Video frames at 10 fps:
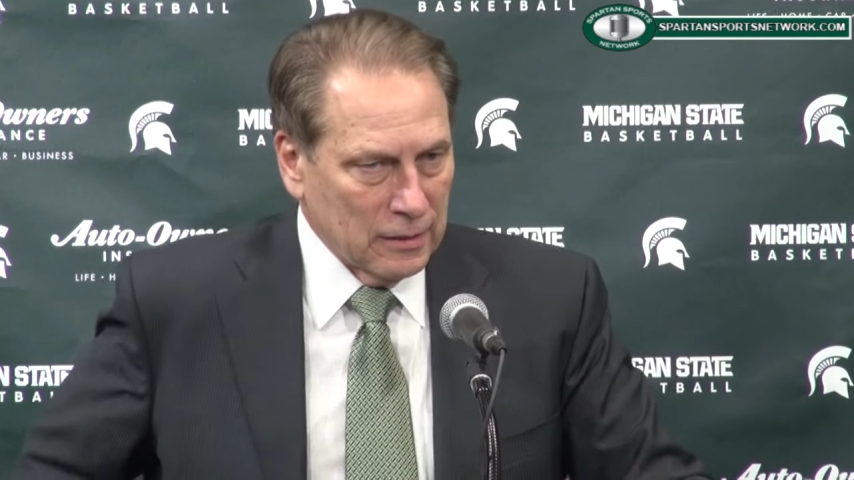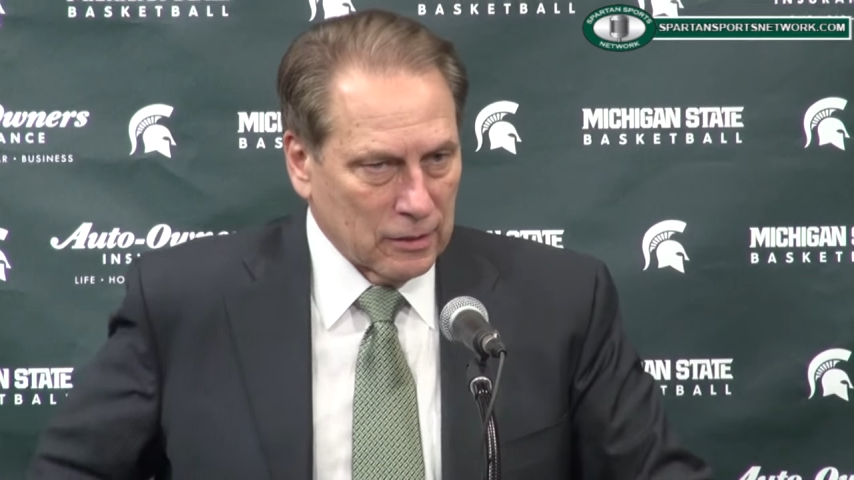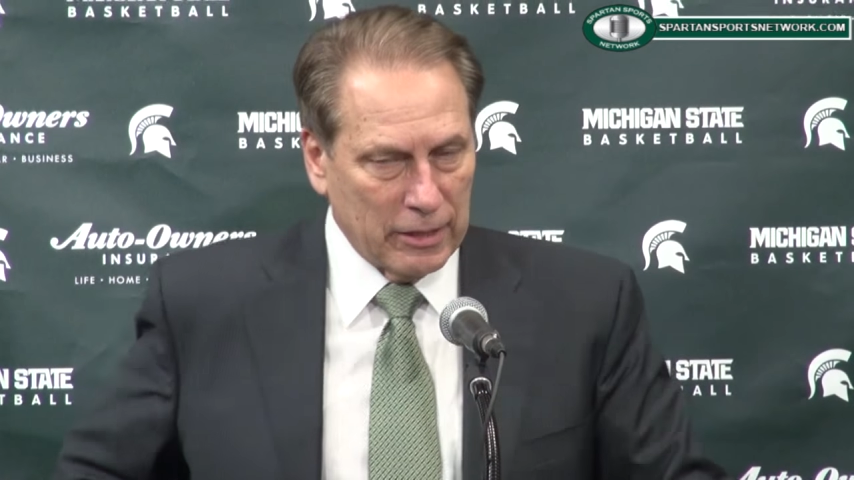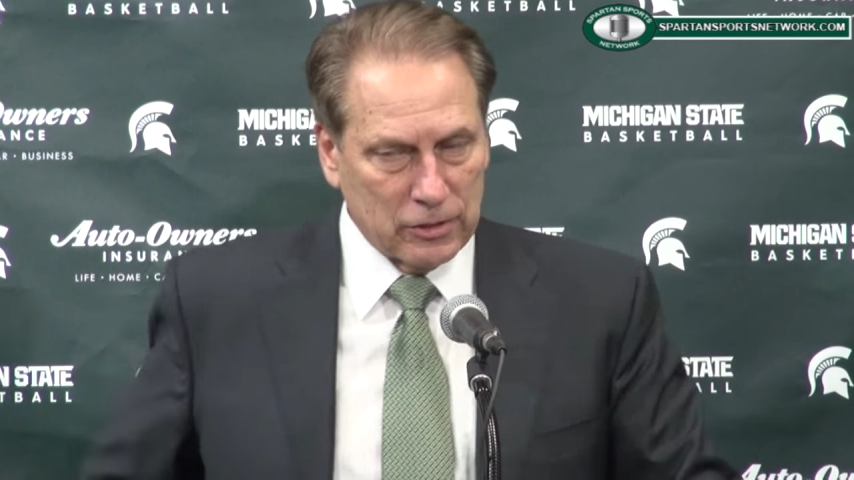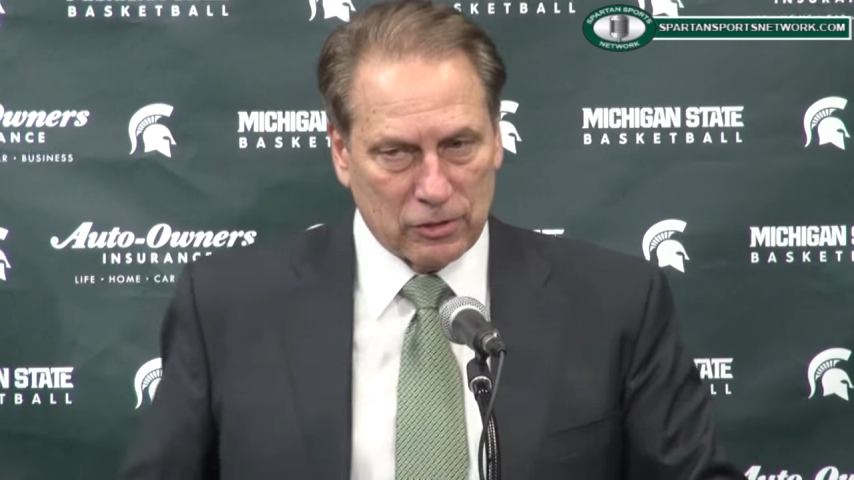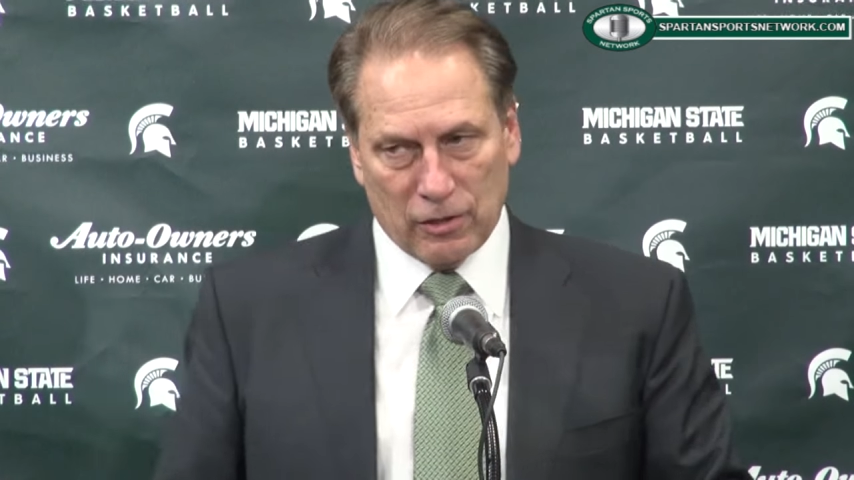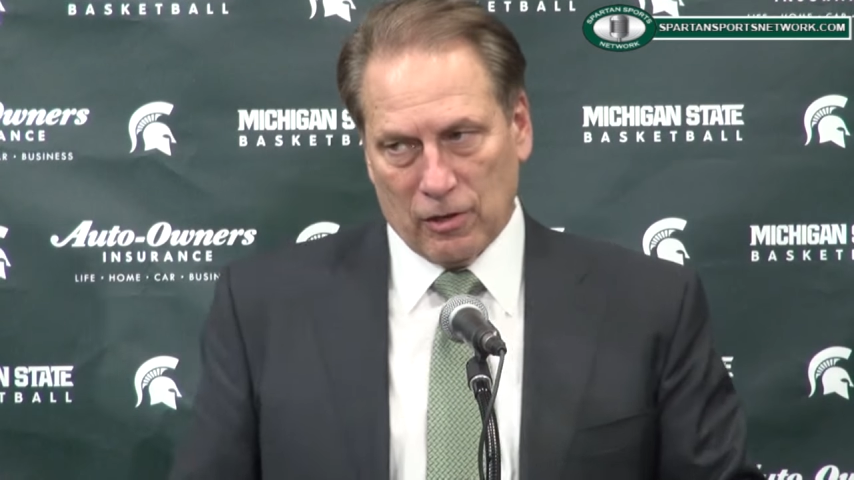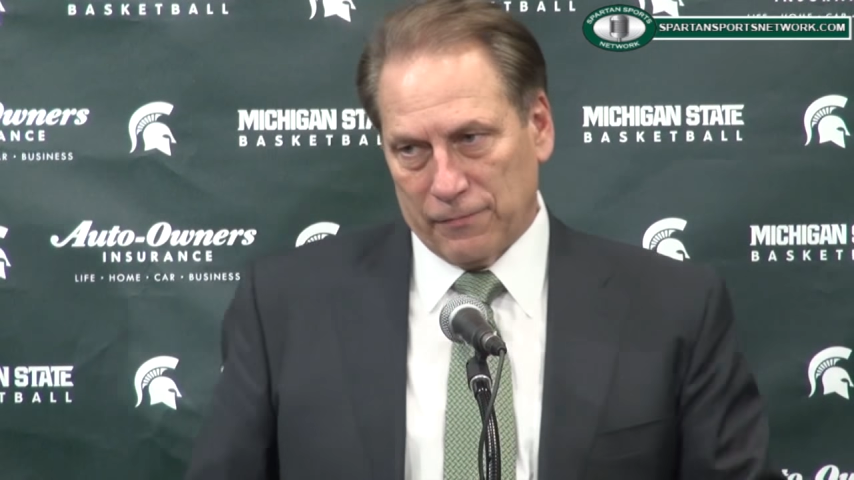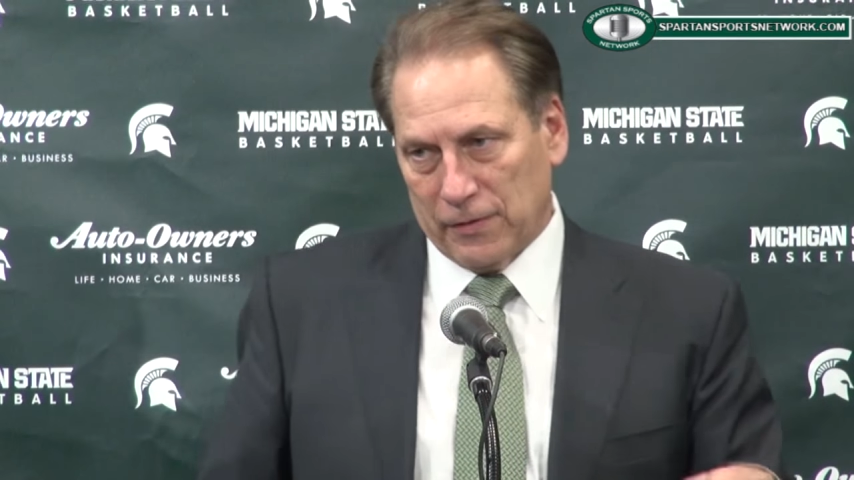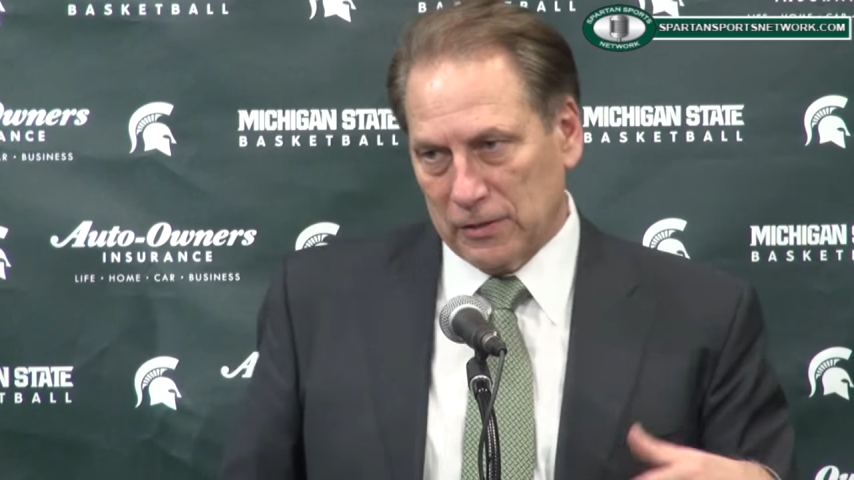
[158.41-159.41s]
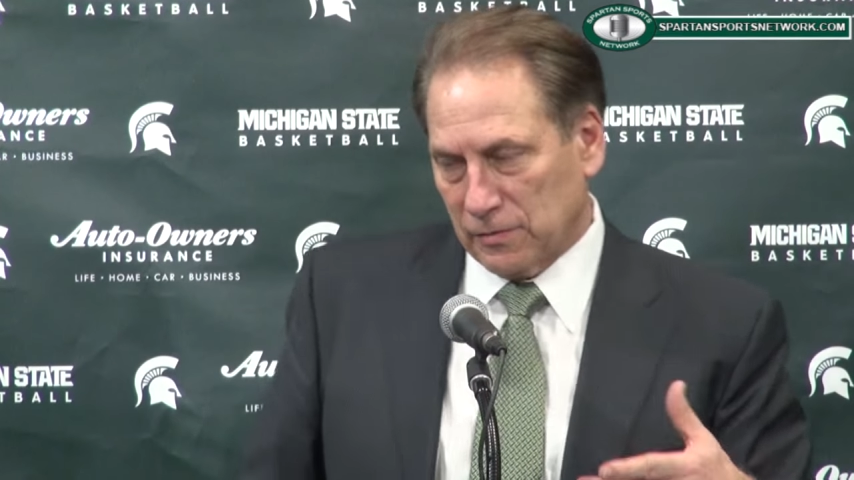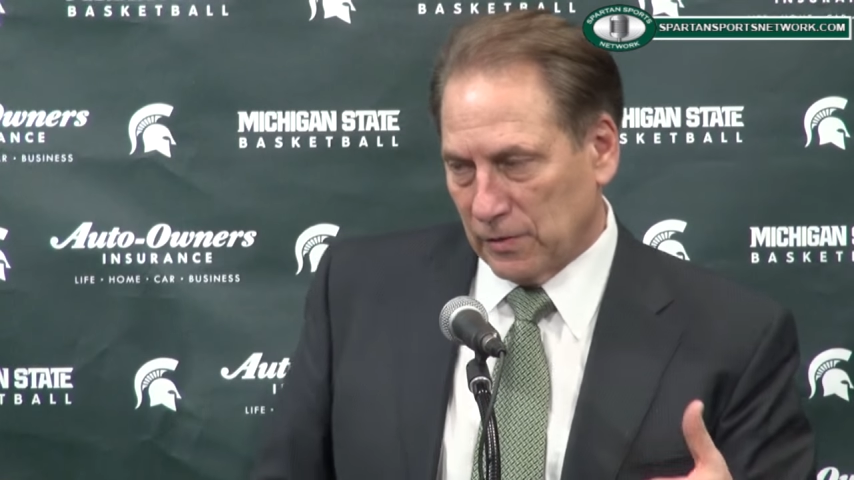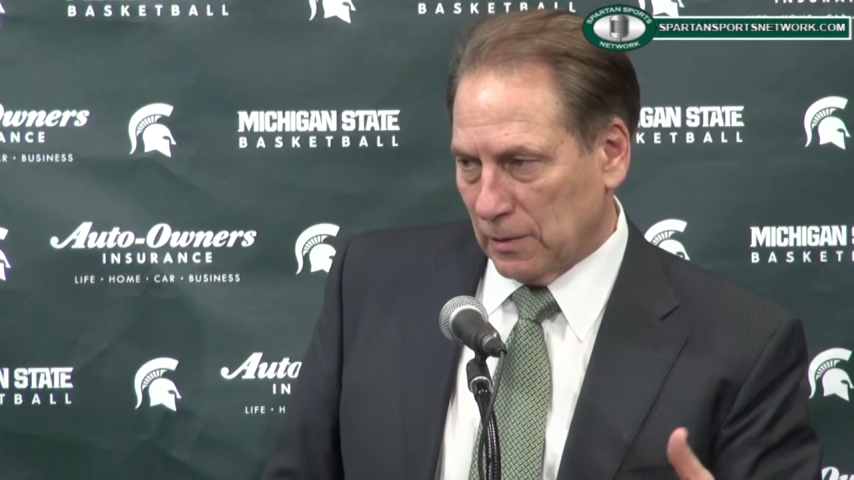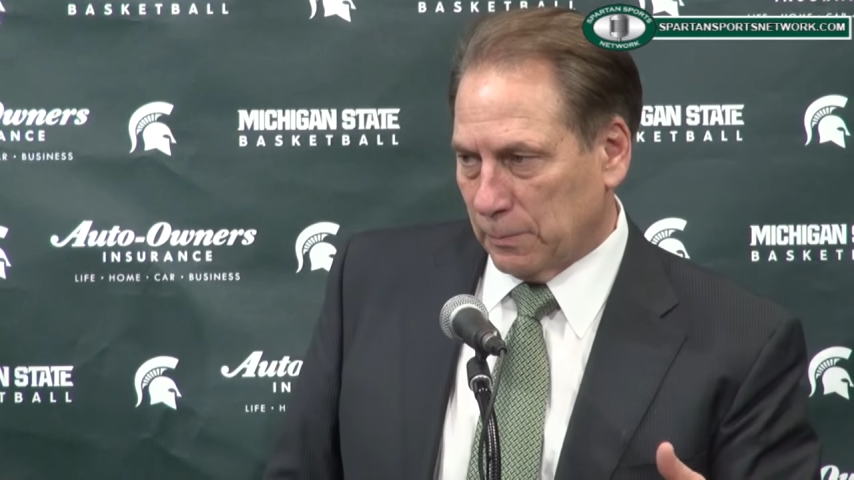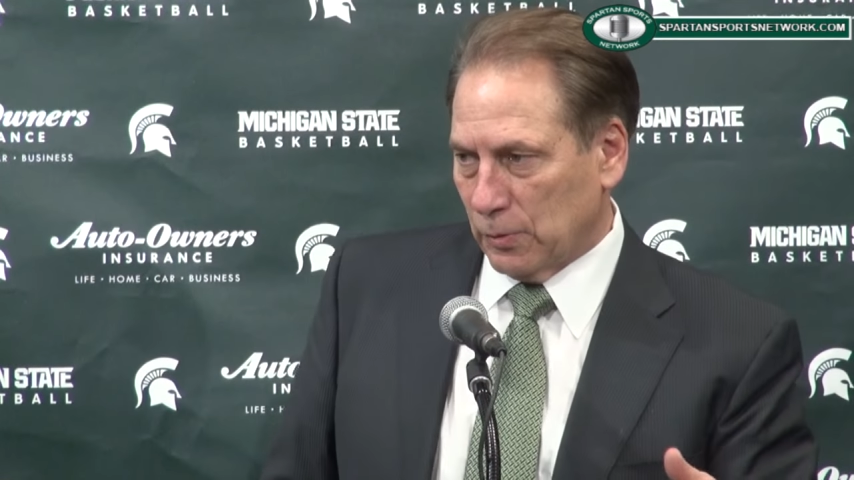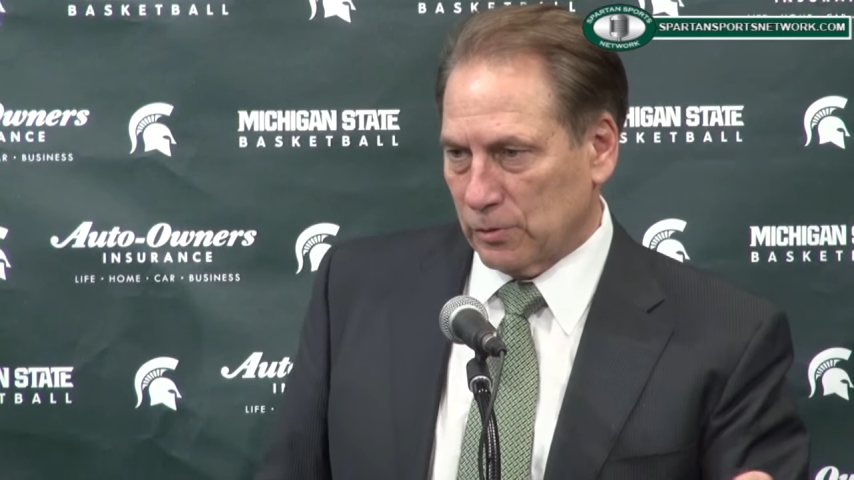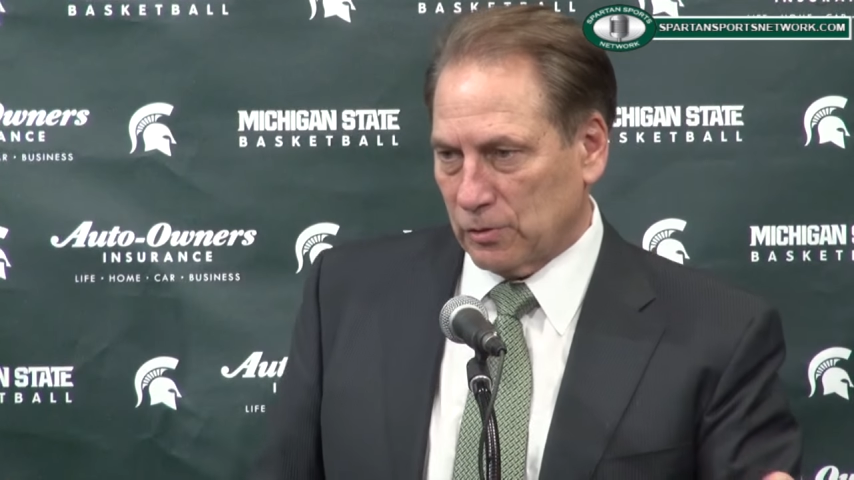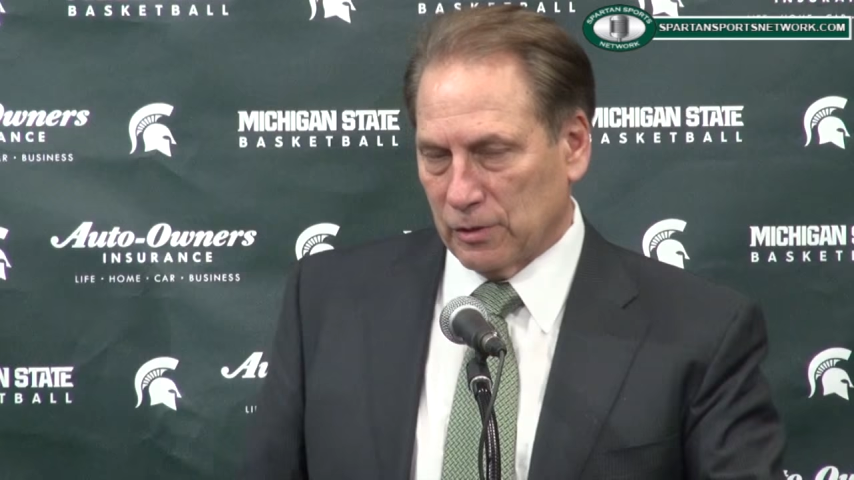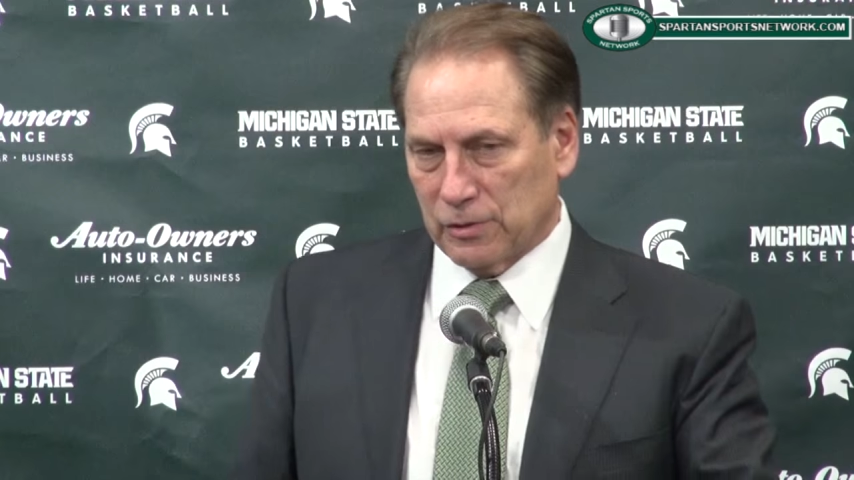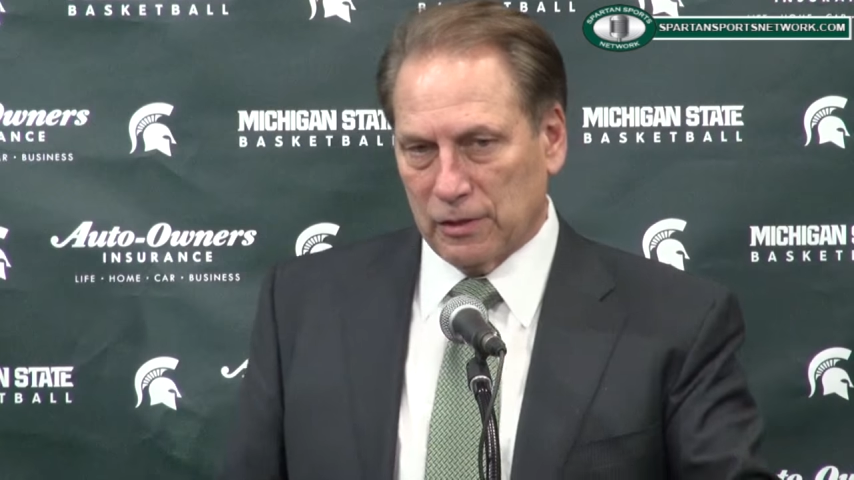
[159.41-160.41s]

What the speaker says: great start offensively and a poor start